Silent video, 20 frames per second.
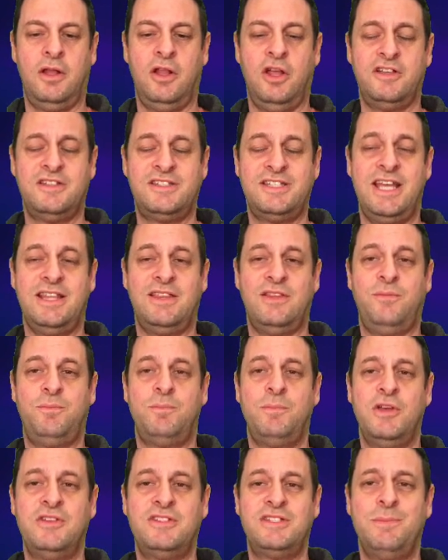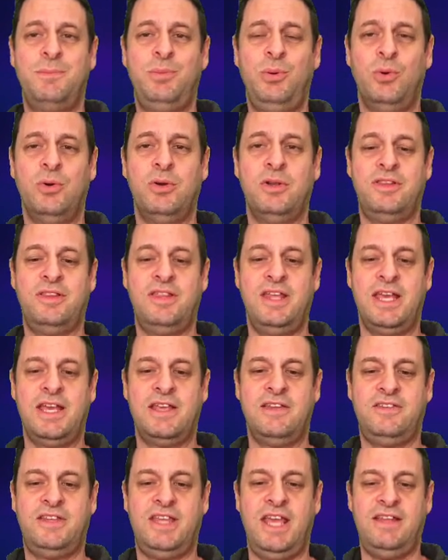Like I said, the most important thing
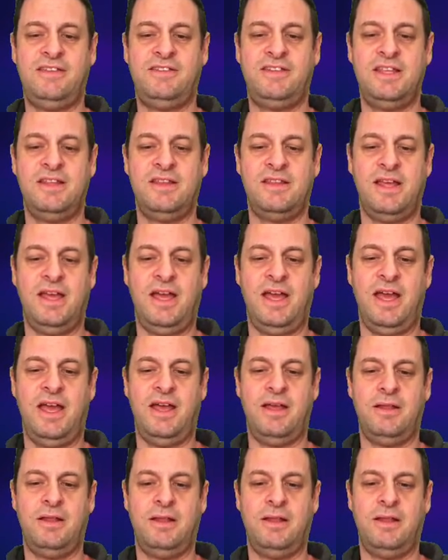is getting that